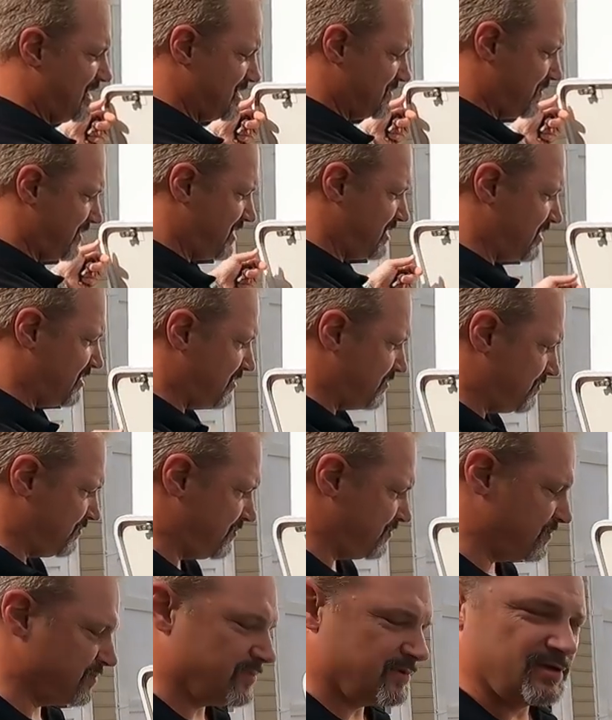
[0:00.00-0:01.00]
has become
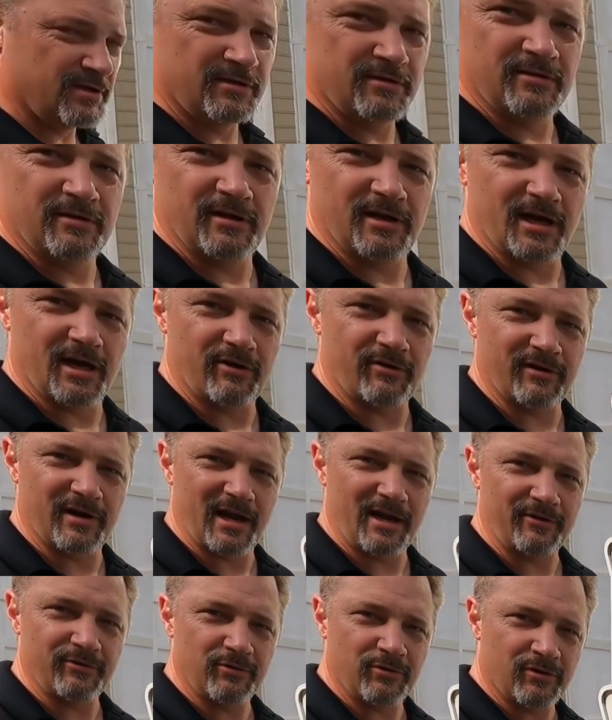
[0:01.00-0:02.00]
our
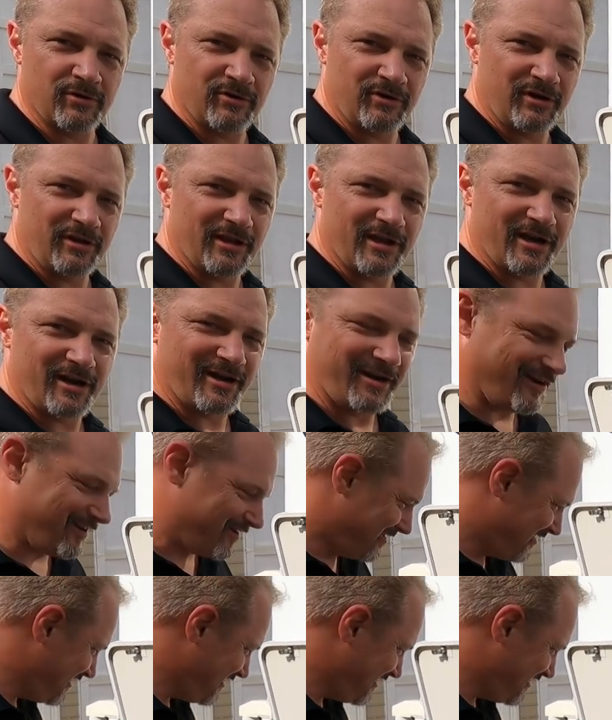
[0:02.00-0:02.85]
outdoor grill area.